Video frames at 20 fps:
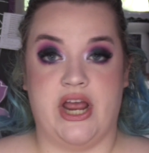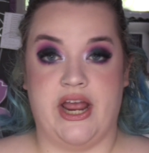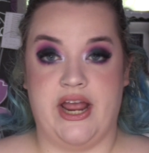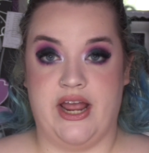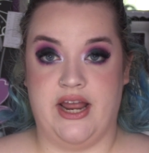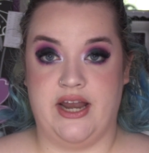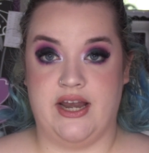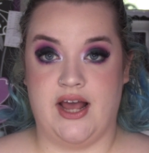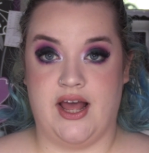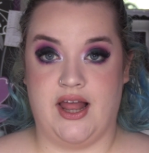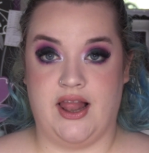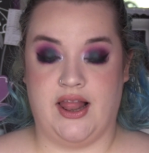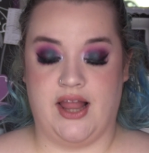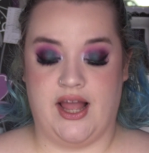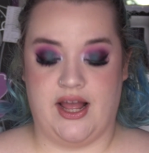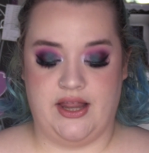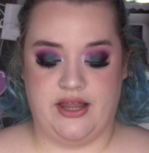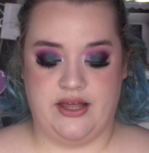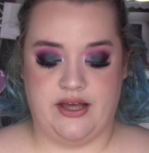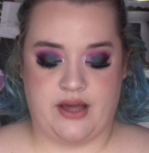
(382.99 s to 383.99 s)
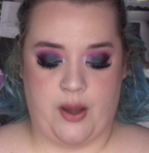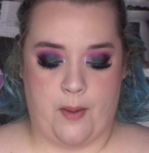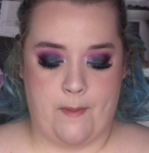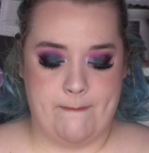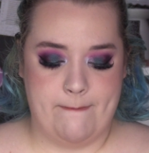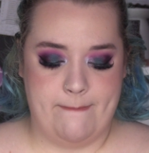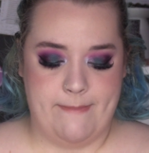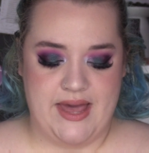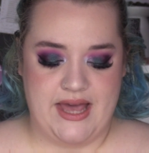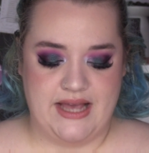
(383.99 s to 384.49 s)
in Lilac
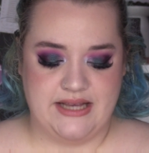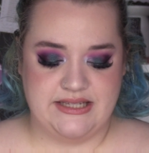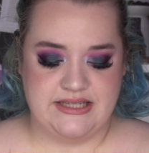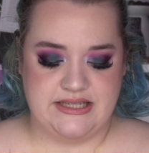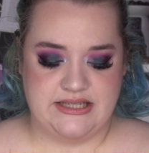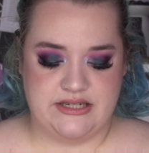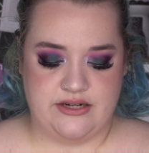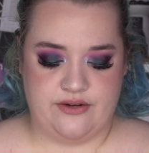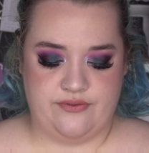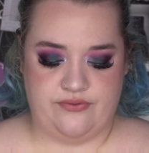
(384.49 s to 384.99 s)
Mist